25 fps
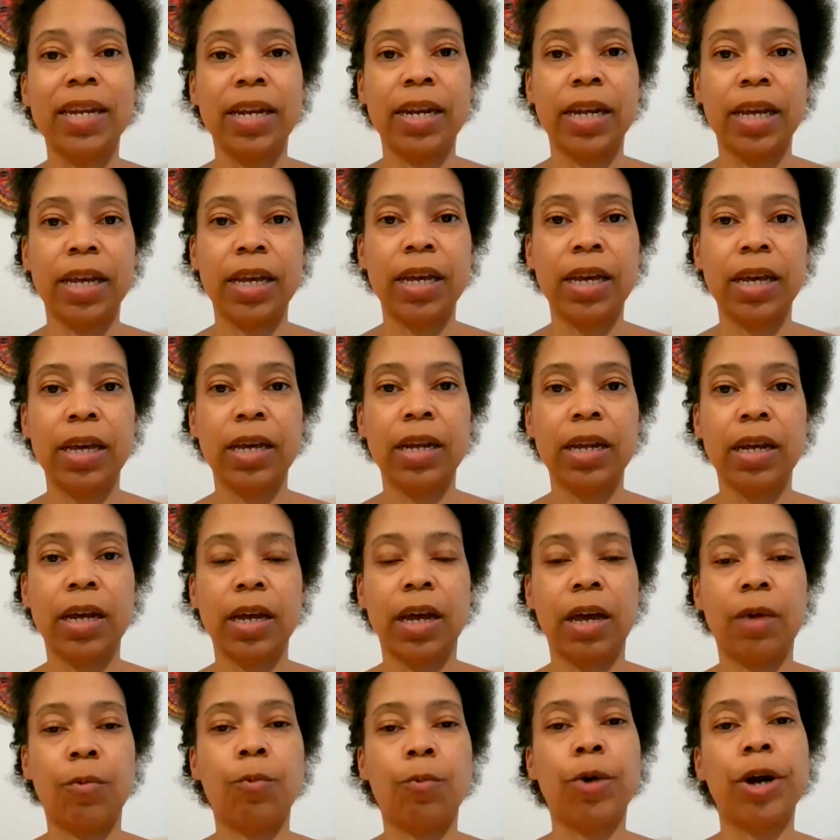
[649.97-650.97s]

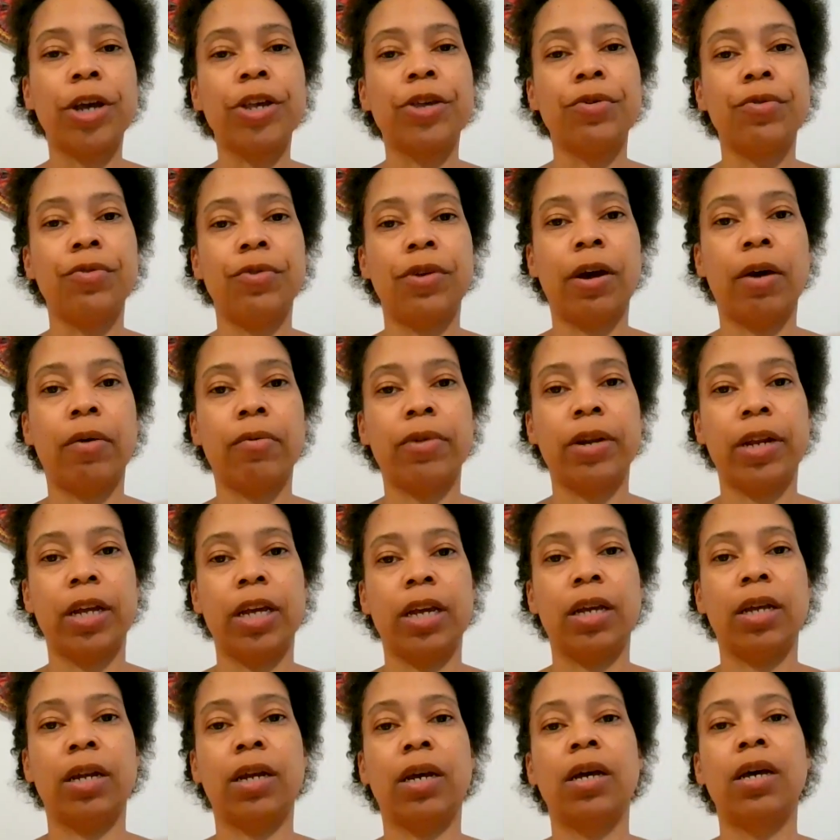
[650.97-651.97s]
need, and what you don't
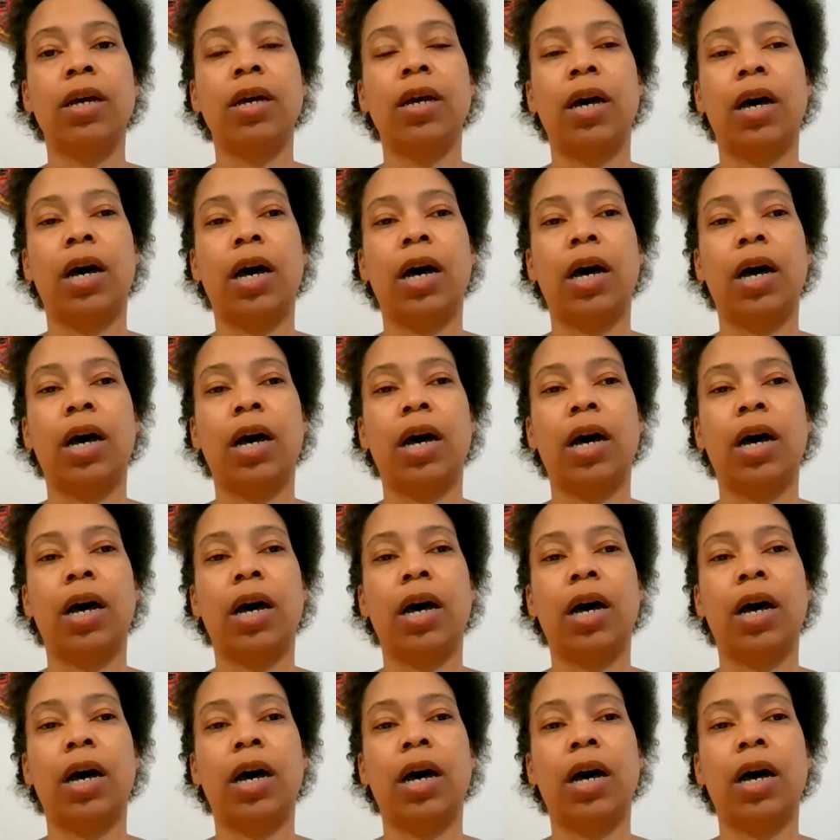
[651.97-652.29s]
need.